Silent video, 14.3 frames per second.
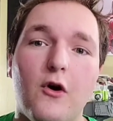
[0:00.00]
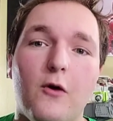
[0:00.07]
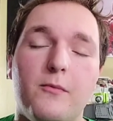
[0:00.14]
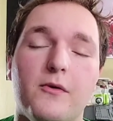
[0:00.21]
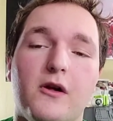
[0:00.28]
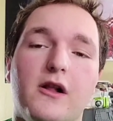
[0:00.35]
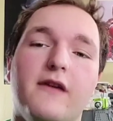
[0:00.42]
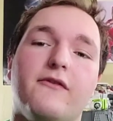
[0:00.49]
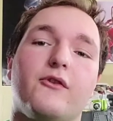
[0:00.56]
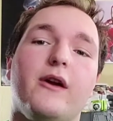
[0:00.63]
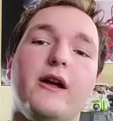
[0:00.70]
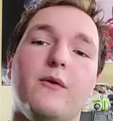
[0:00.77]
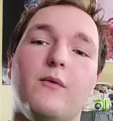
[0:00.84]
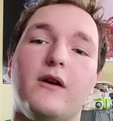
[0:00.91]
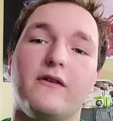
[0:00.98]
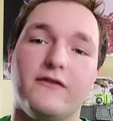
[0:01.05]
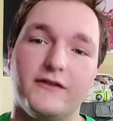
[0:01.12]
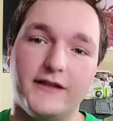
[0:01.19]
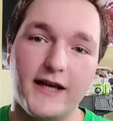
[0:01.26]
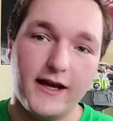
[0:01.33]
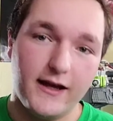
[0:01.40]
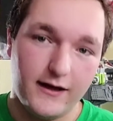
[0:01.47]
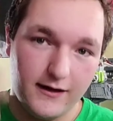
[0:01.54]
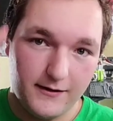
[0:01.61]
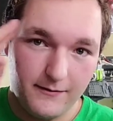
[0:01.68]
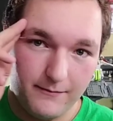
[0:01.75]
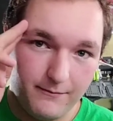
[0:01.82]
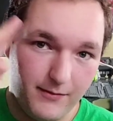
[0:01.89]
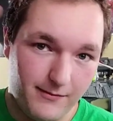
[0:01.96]
Hope you all have a great and wonderful day.
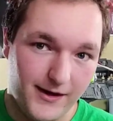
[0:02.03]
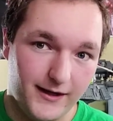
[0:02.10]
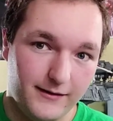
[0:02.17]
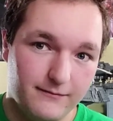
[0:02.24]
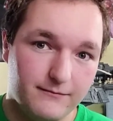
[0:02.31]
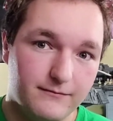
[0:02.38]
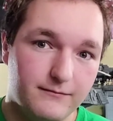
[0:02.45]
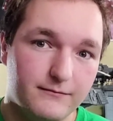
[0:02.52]
Bye-bye.